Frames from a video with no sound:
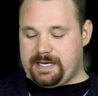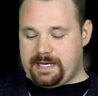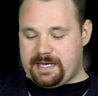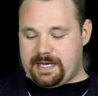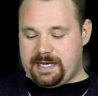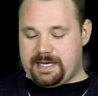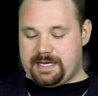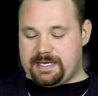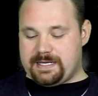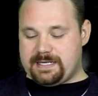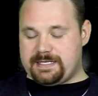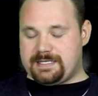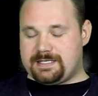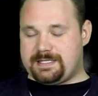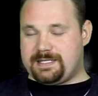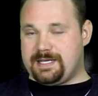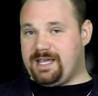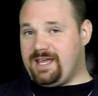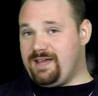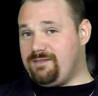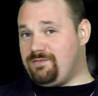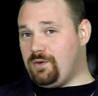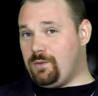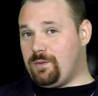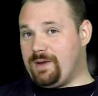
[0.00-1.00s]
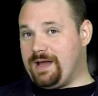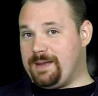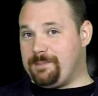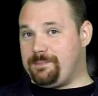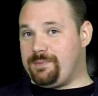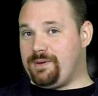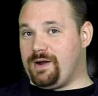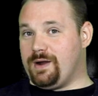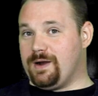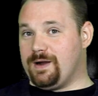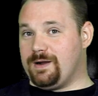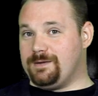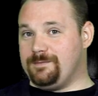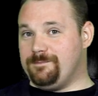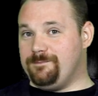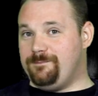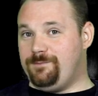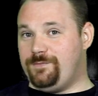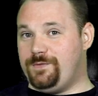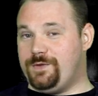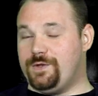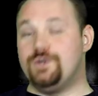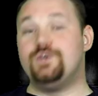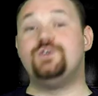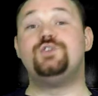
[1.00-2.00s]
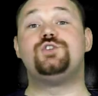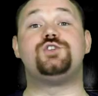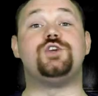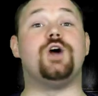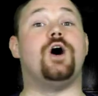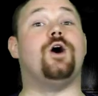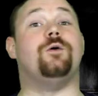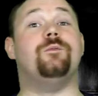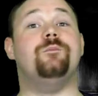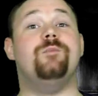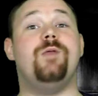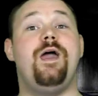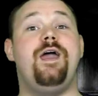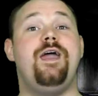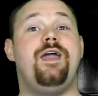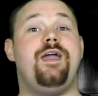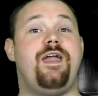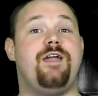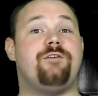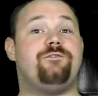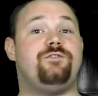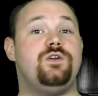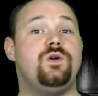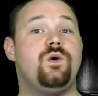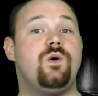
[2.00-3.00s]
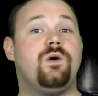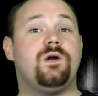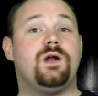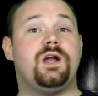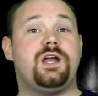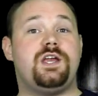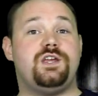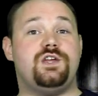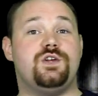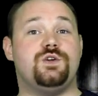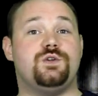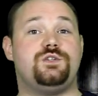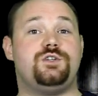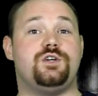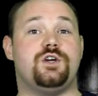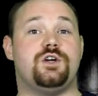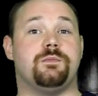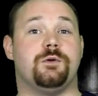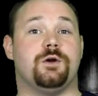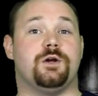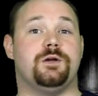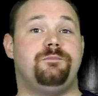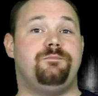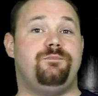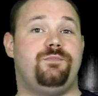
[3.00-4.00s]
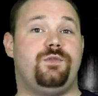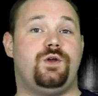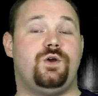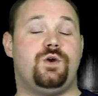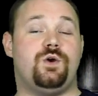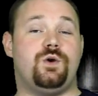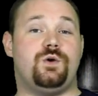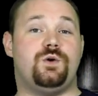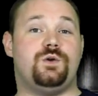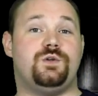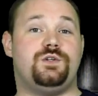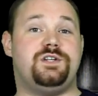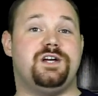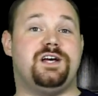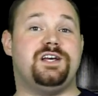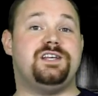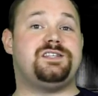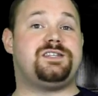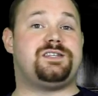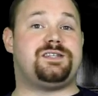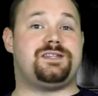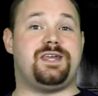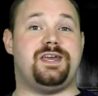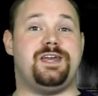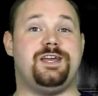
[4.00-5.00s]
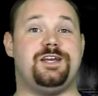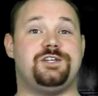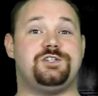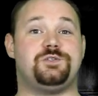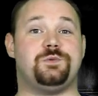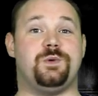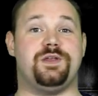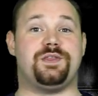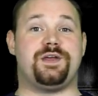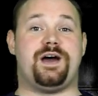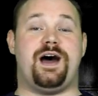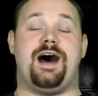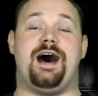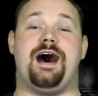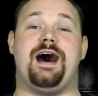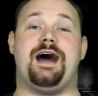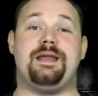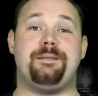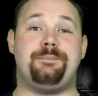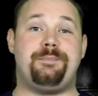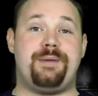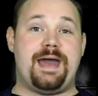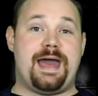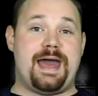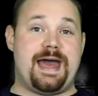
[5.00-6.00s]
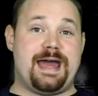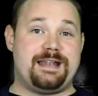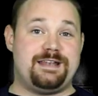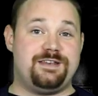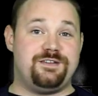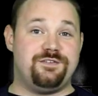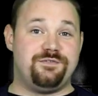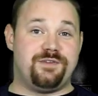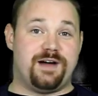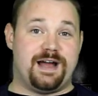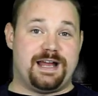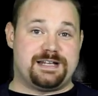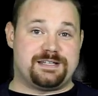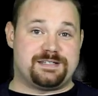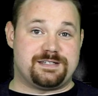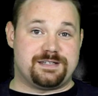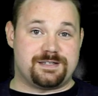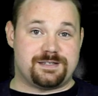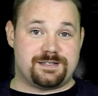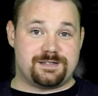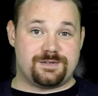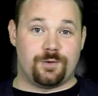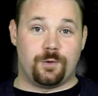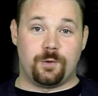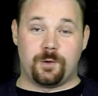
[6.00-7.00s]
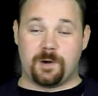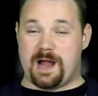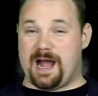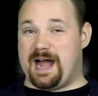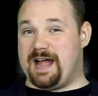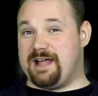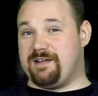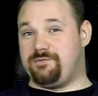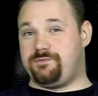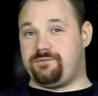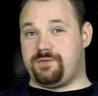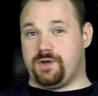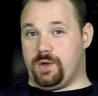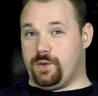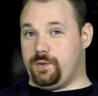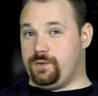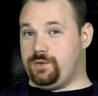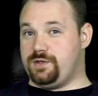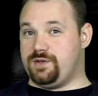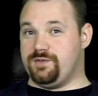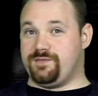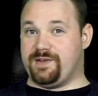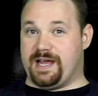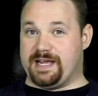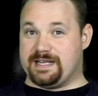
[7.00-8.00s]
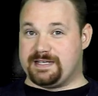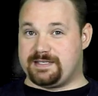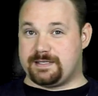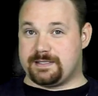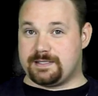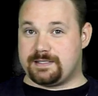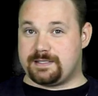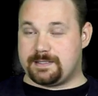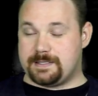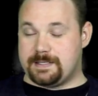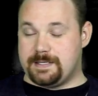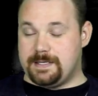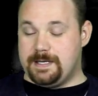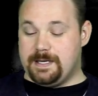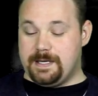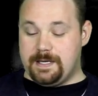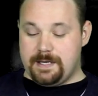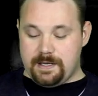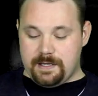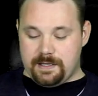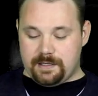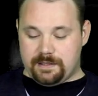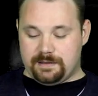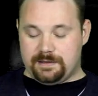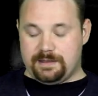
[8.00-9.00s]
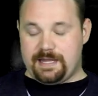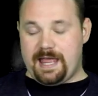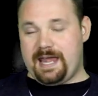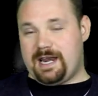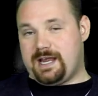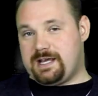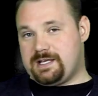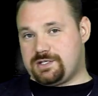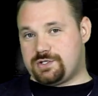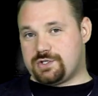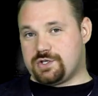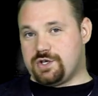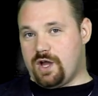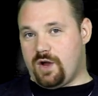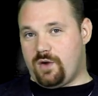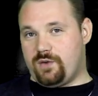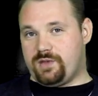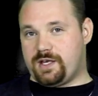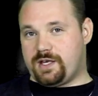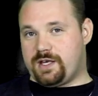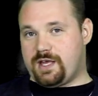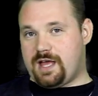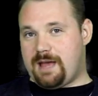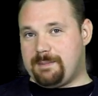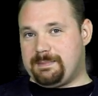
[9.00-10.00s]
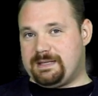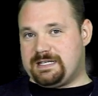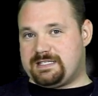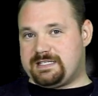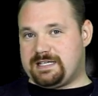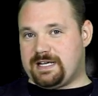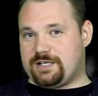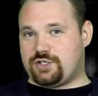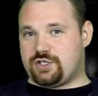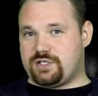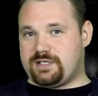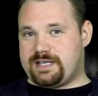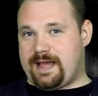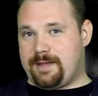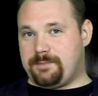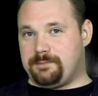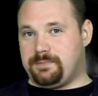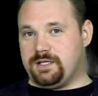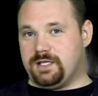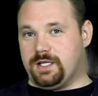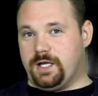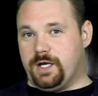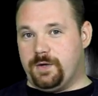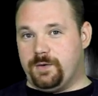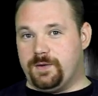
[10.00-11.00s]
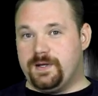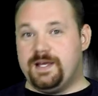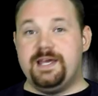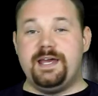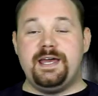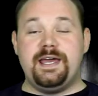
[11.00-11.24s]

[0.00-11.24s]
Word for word: is the giveaway part. So, if you're a YouTuber who does things with iPad devices or iPhone devices, let us know in the comment section down below,